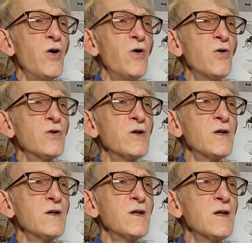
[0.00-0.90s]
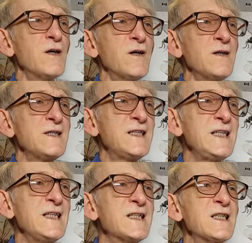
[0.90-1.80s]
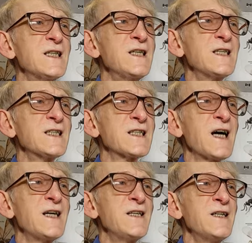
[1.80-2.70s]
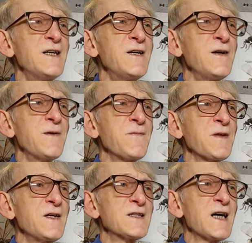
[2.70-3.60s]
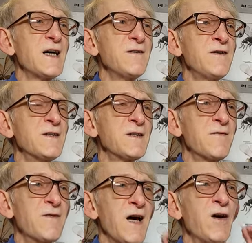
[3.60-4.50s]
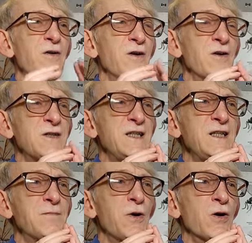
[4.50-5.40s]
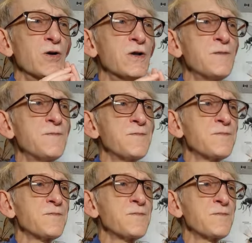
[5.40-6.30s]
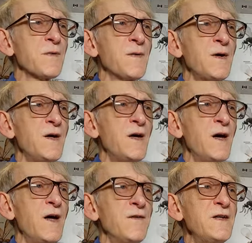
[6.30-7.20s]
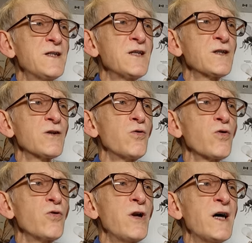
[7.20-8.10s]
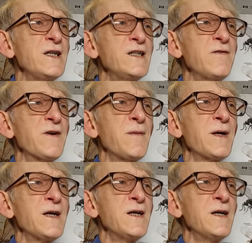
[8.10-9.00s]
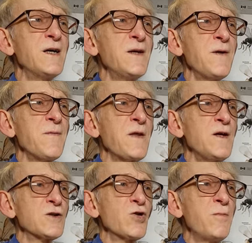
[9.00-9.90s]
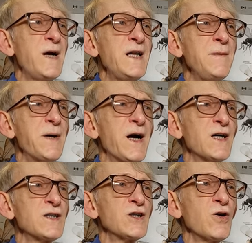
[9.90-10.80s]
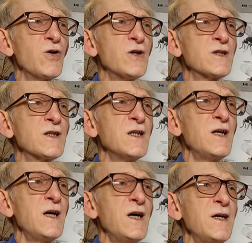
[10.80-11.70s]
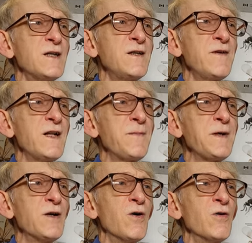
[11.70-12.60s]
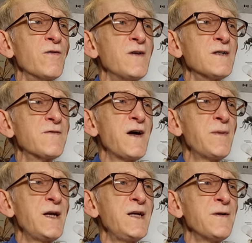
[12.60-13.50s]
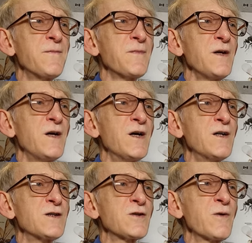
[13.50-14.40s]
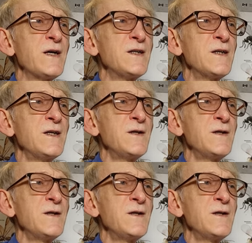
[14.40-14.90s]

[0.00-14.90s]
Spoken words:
on seeds inside of this flower seed pod. And this is Curculianidae family. So many parasitoids developing on this family, and it's quite